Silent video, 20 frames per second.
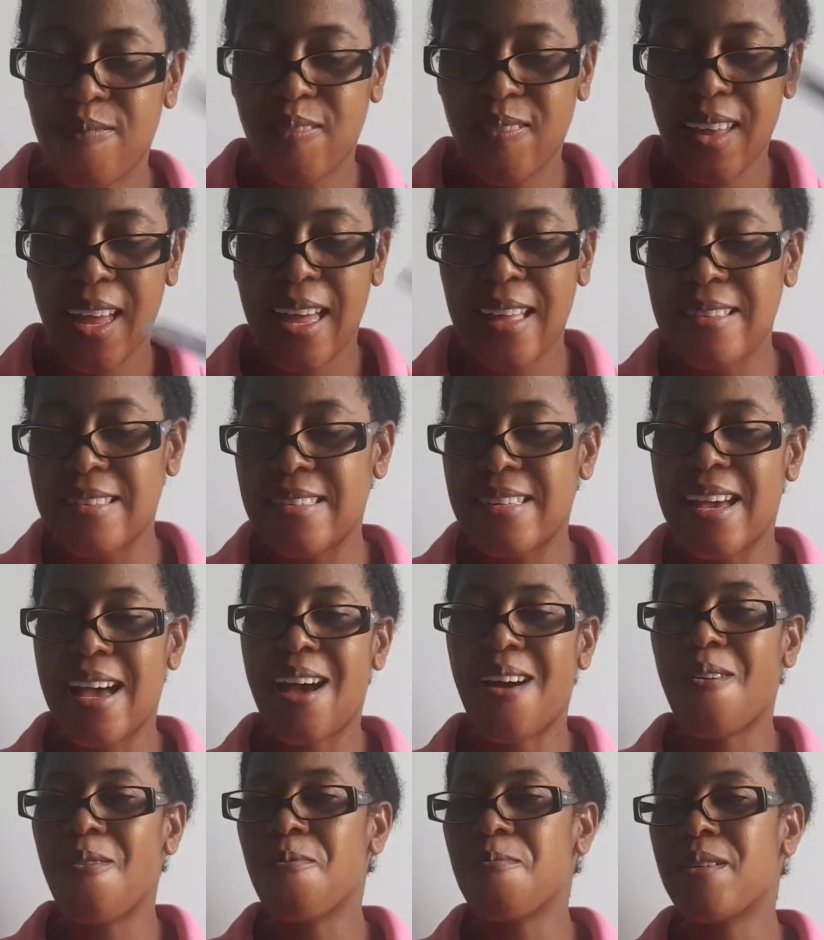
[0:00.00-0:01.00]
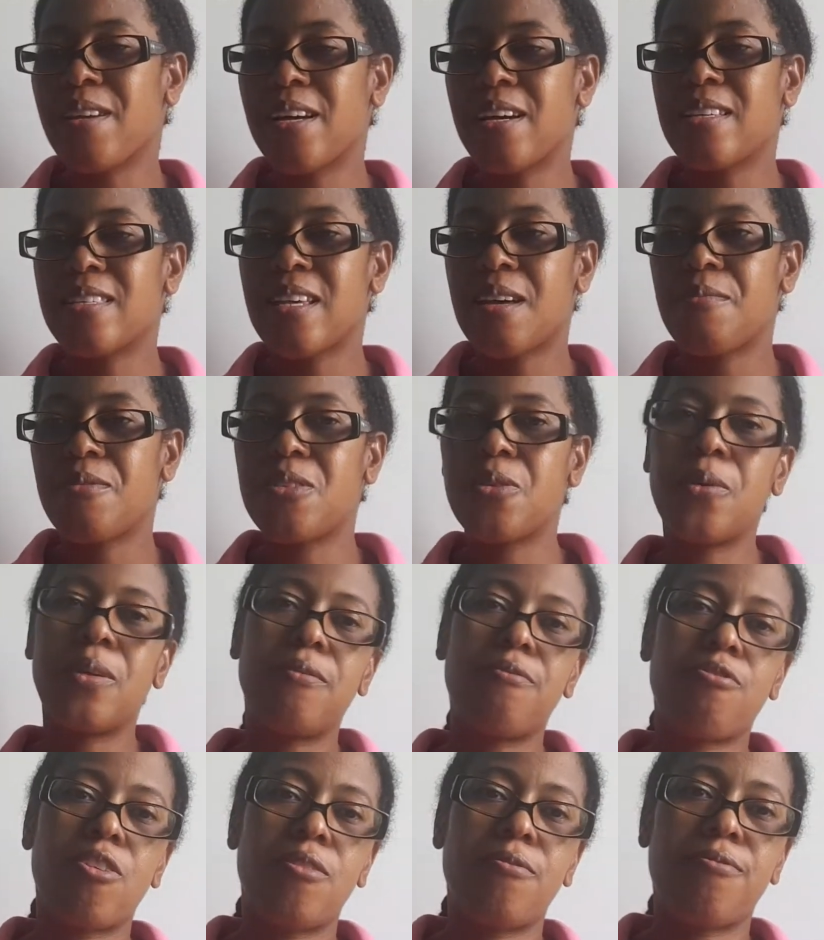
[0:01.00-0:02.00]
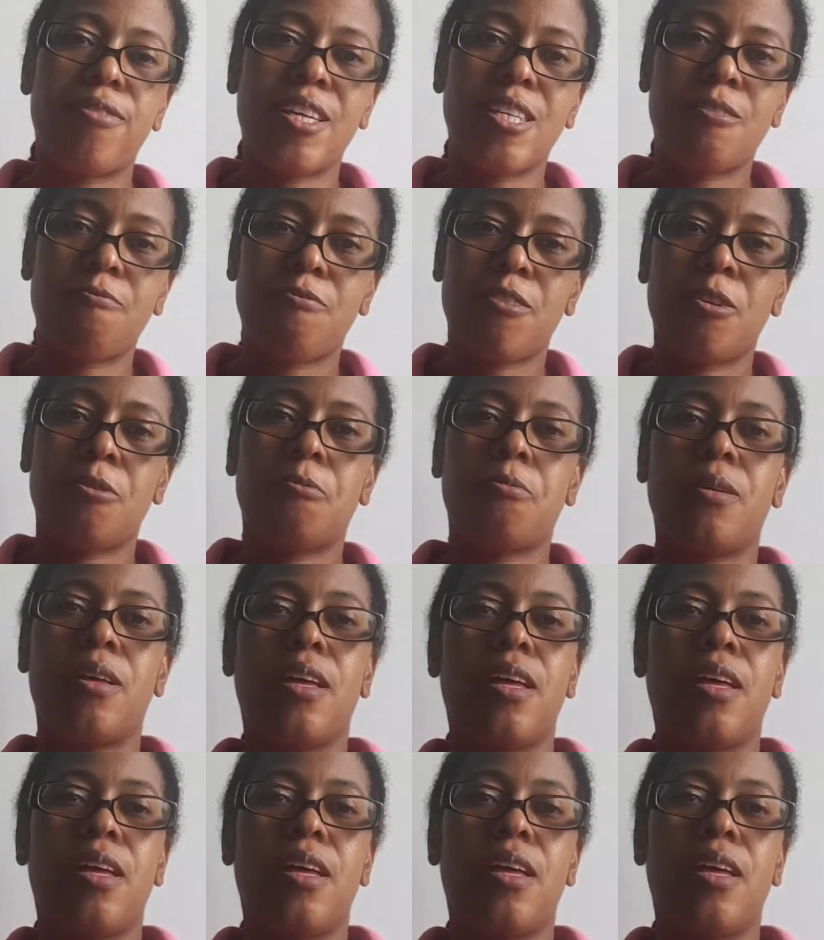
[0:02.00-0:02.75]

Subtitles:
head down because I'm doing front face view,